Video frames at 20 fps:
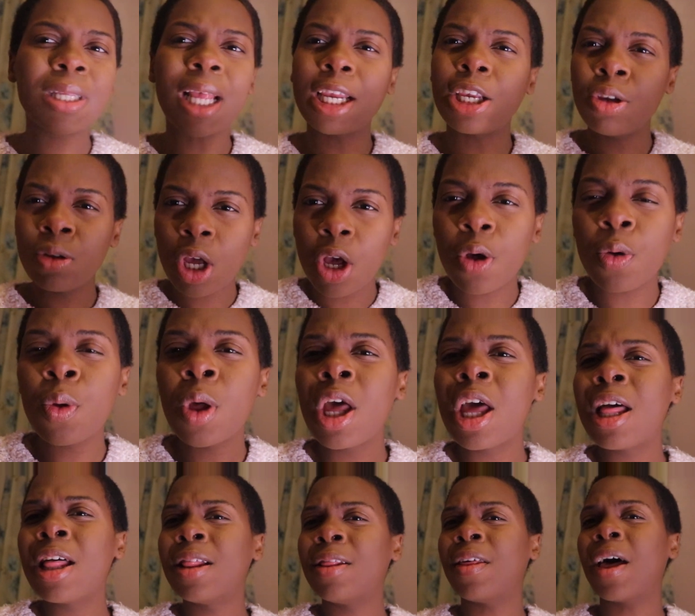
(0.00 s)
Like, you know,
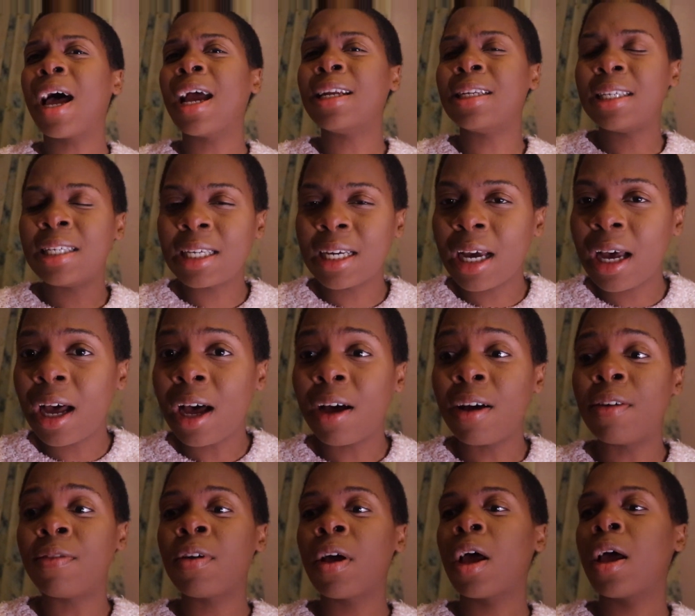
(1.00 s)
the idea
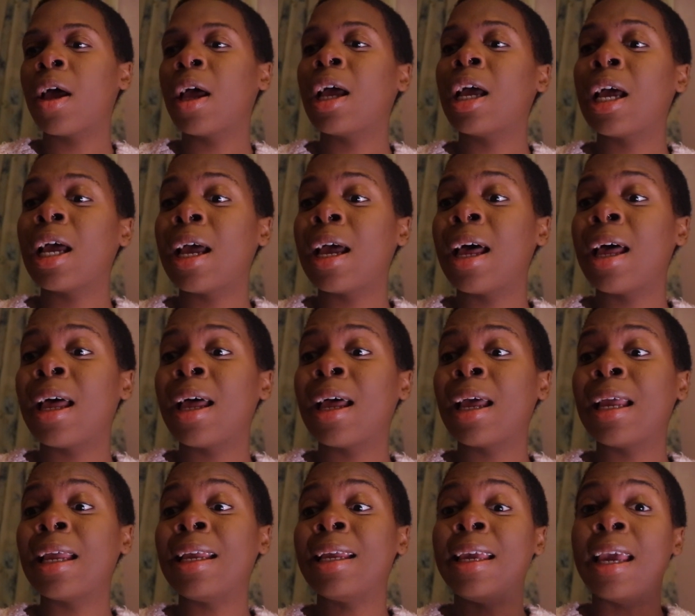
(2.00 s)
of
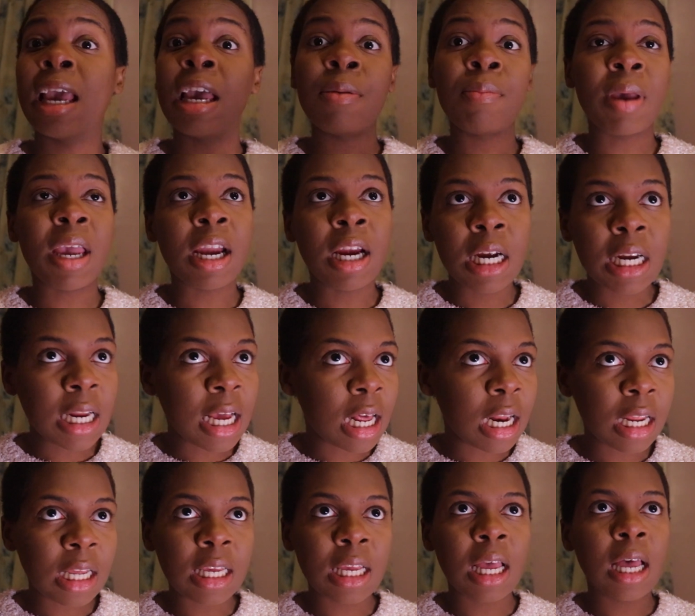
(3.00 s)
get married at
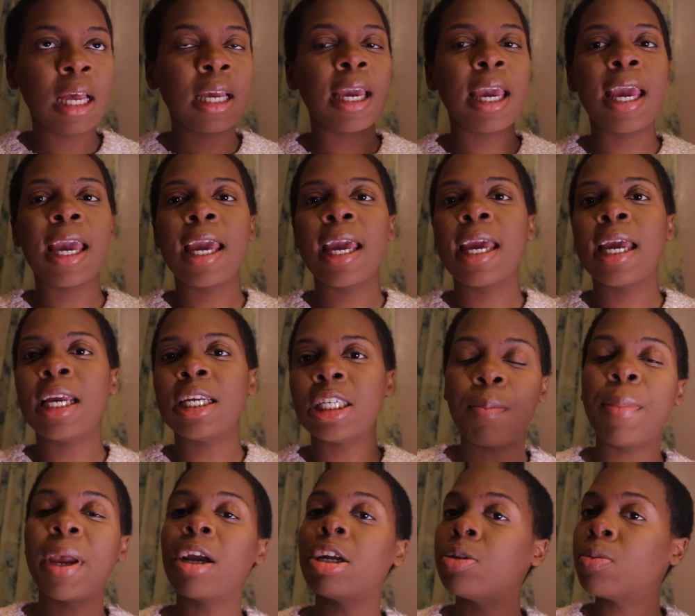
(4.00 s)
a young age,
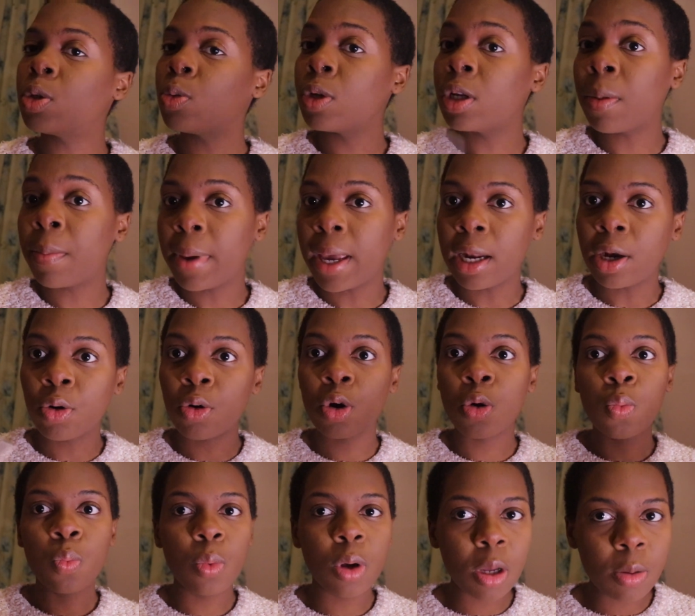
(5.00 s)
marriage between a man or a
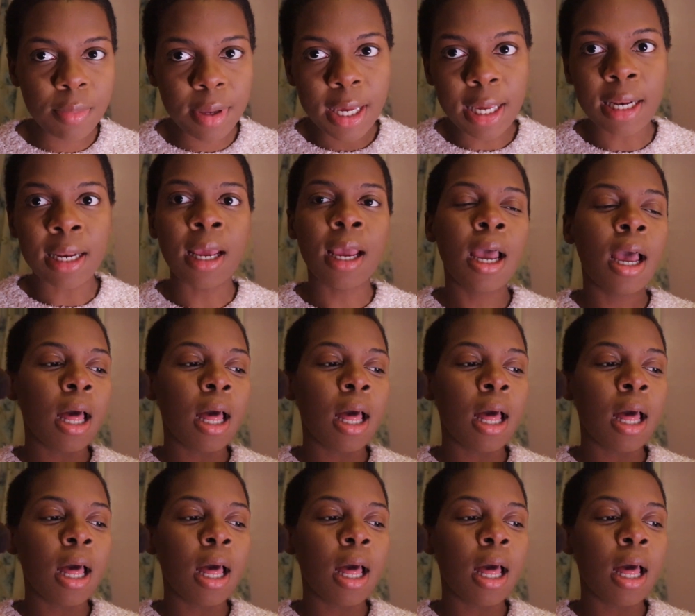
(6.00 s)
woman.